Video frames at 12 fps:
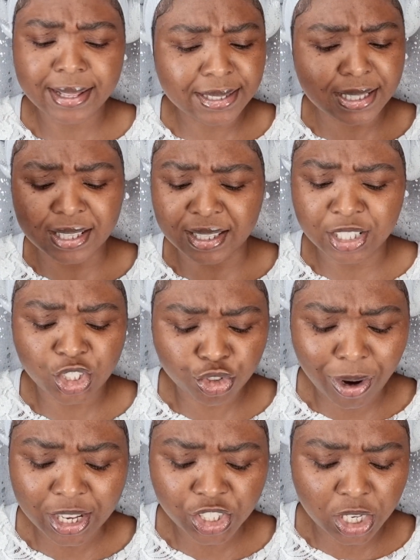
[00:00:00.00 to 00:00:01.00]
this is a
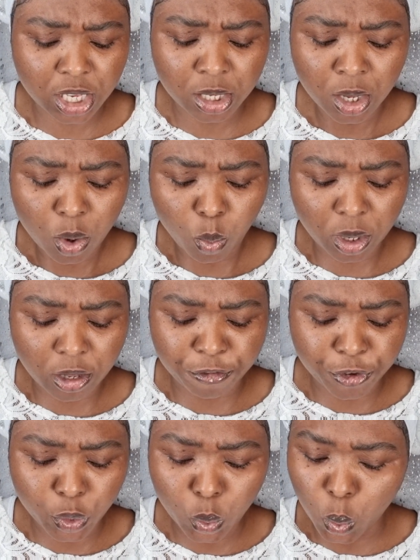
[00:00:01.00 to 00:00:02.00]
distraction. What a
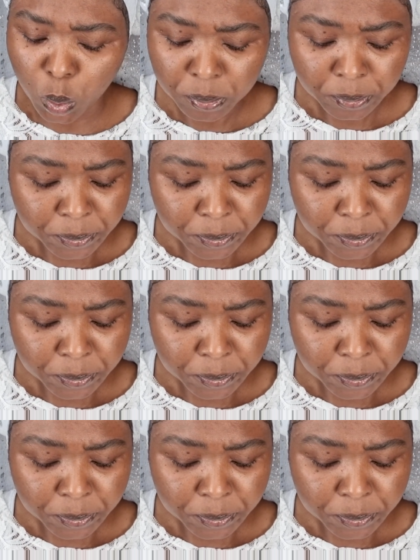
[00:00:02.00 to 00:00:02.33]
view.